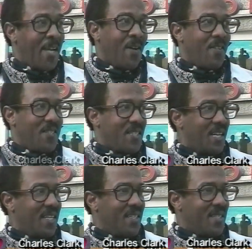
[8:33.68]
light, and all of a
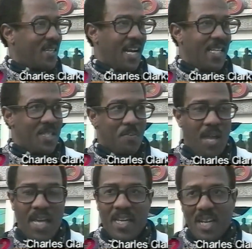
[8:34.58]
sudden the sky
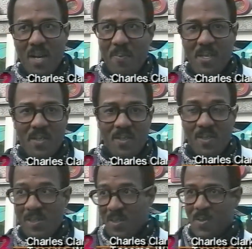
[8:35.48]
just blackened up, and
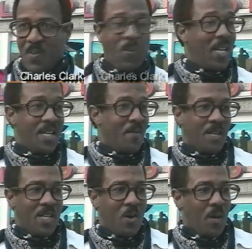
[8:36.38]
we didn't
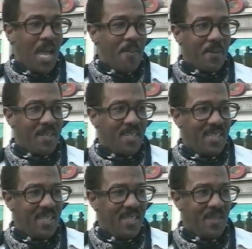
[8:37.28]
really know what happened.
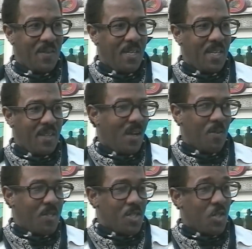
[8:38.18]
We
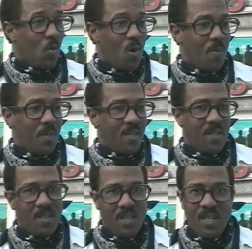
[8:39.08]
thought it was a storm, but
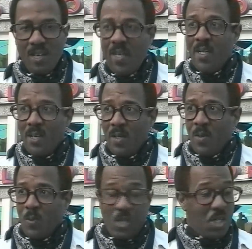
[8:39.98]

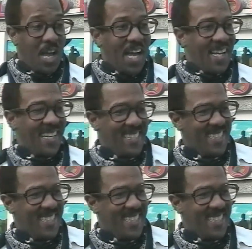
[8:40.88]
what a shock.